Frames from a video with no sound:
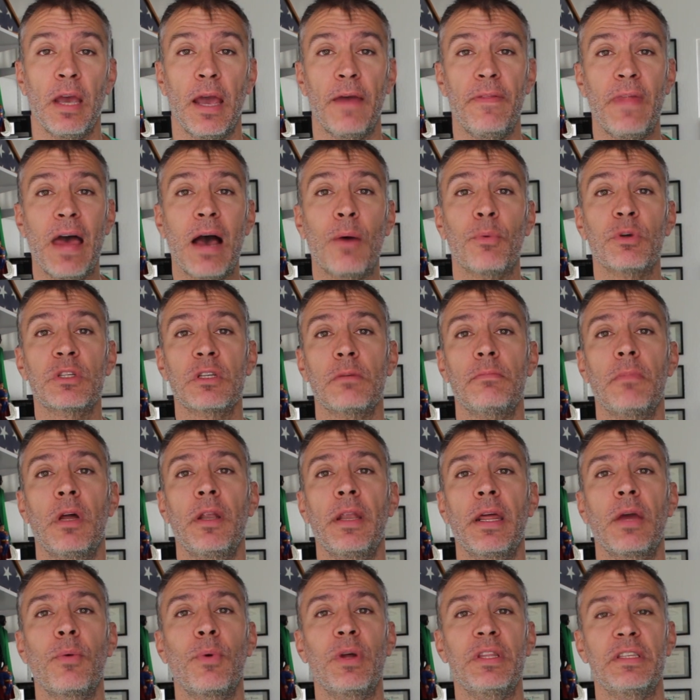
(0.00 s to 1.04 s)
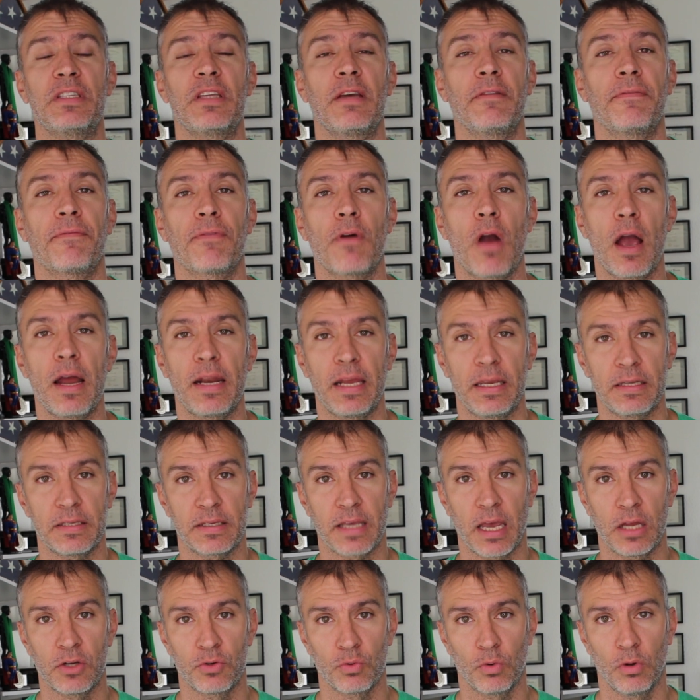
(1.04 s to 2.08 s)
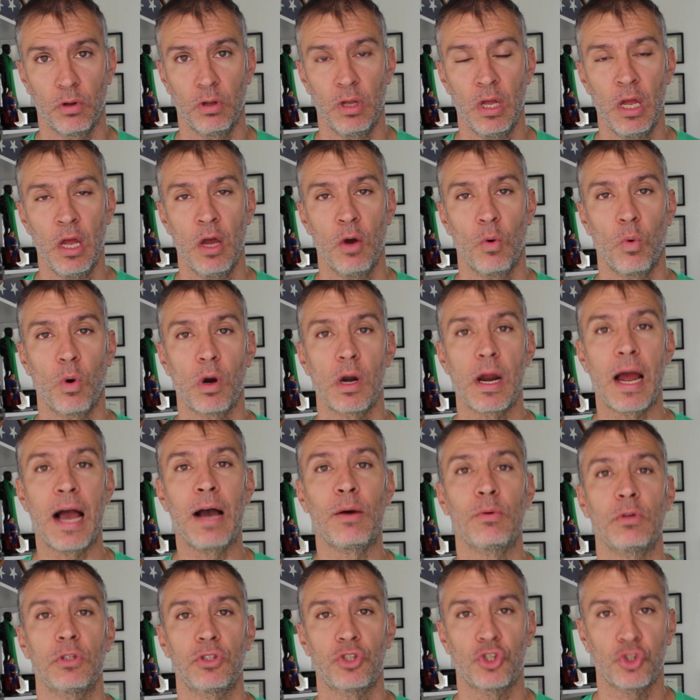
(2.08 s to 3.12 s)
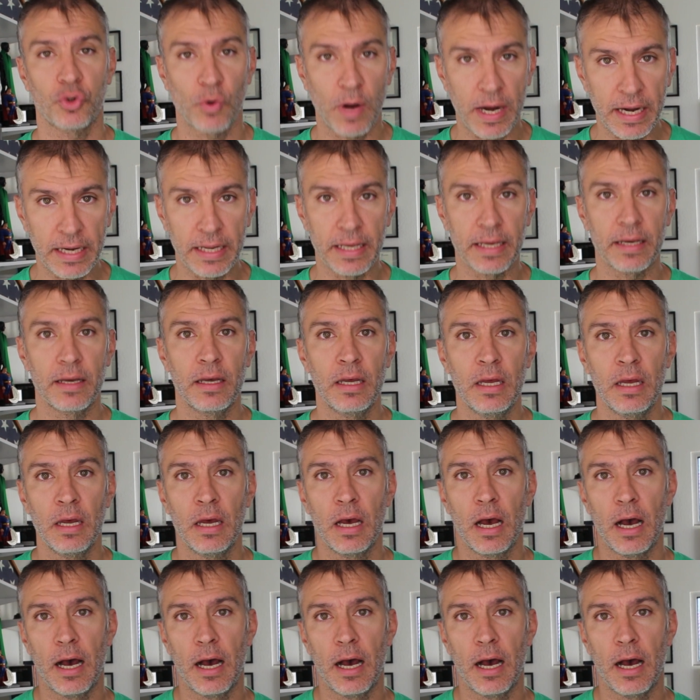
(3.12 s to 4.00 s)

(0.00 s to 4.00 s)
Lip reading: And that was a Monday, Wednesday, Friday schedule where I was training